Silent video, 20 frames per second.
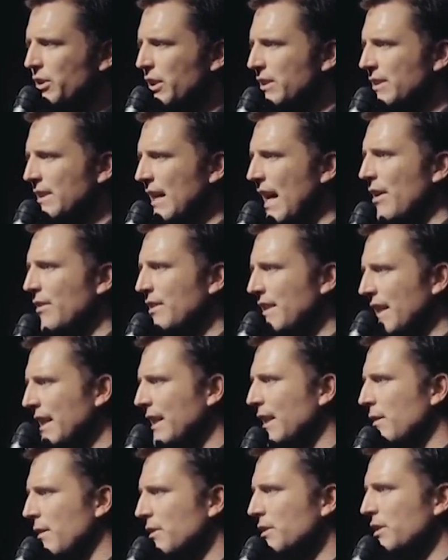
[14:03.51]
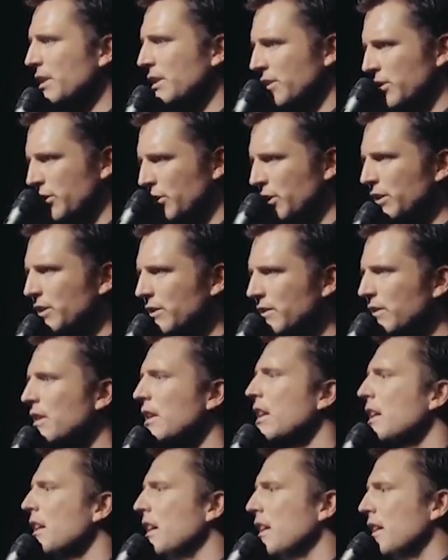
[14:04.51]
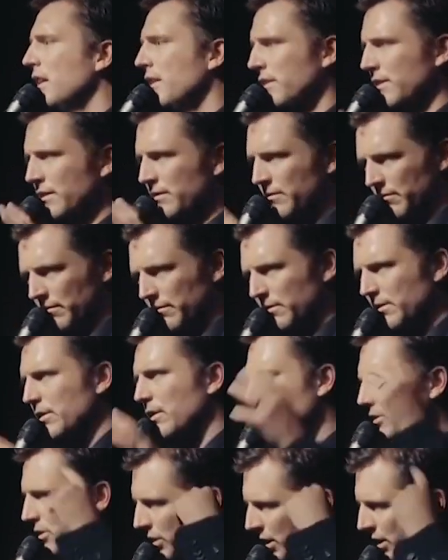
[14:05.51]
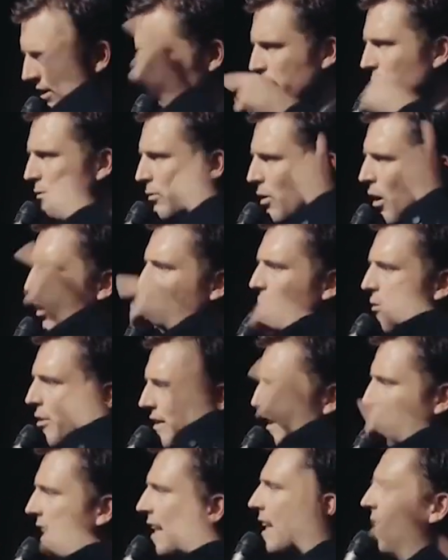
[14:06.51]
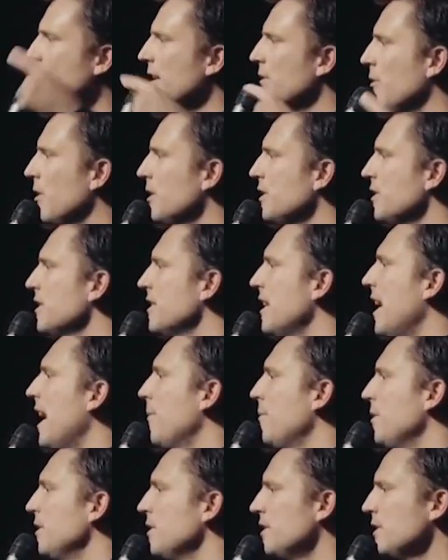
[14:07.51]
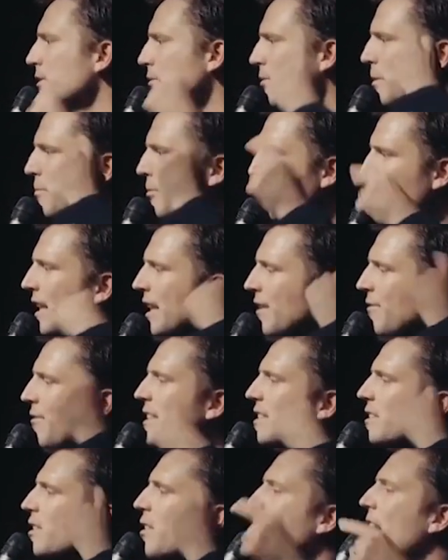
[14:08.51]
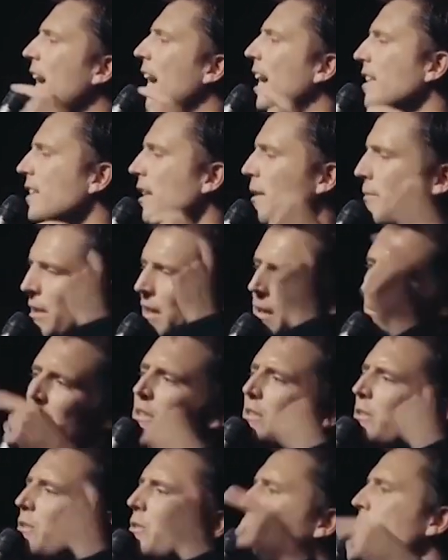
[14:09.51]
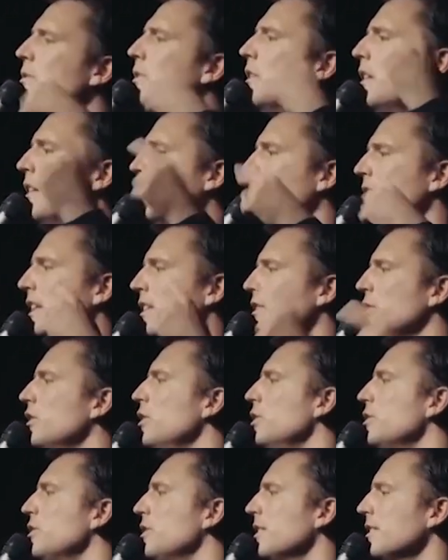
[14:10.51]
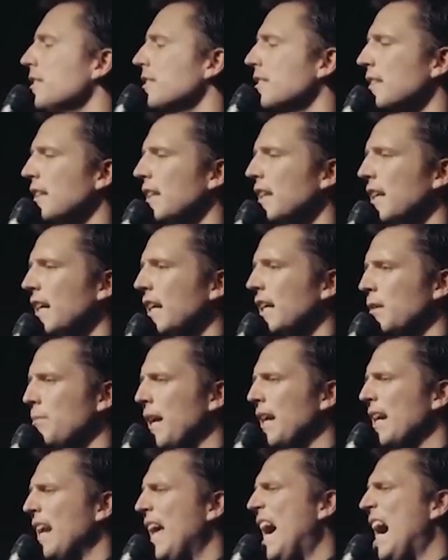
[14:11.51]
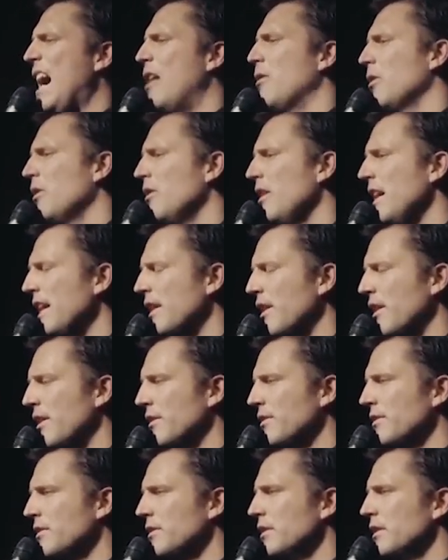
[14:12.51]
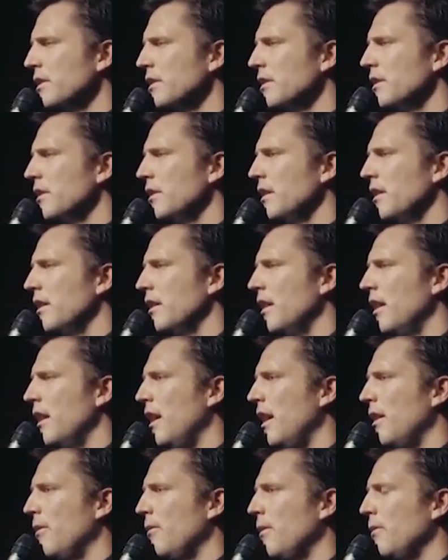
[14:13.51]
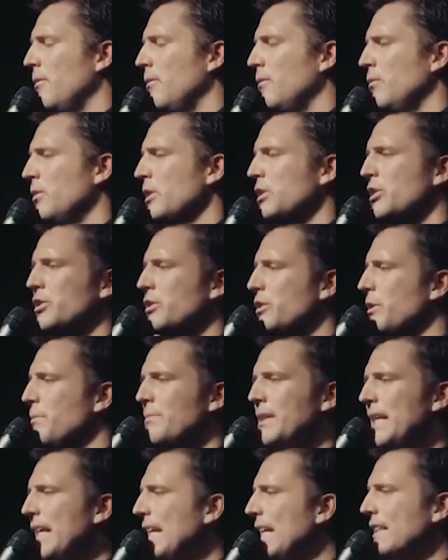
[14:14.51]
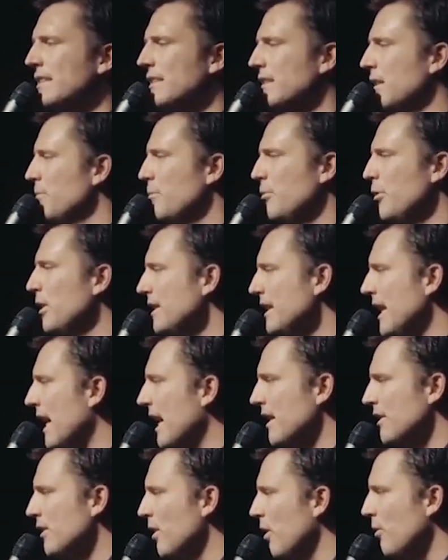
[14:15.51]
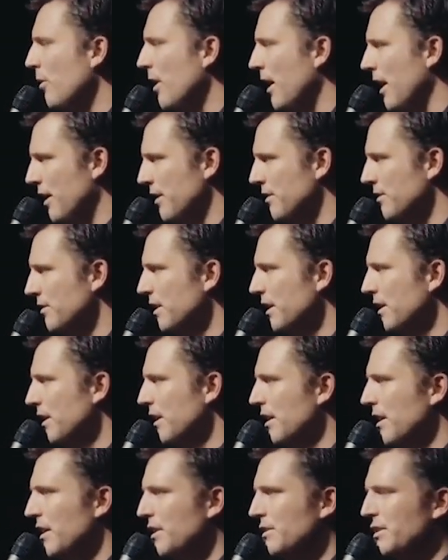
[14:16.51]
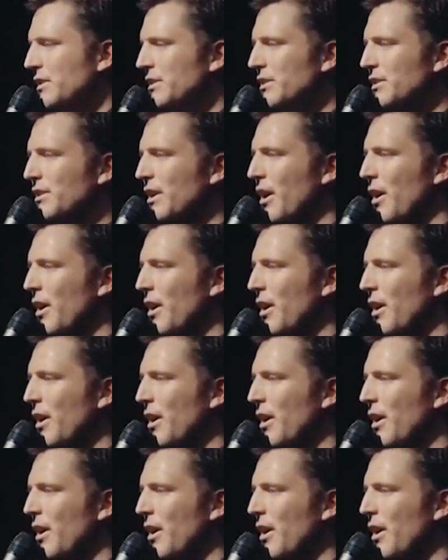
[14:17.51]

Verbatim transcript: she's now thinking, of, she's, she's she's overthinking what just happened. She's replaying events in her head, coming up with new conclusions. And about an hour later, which to me is completely out of nowhere, she just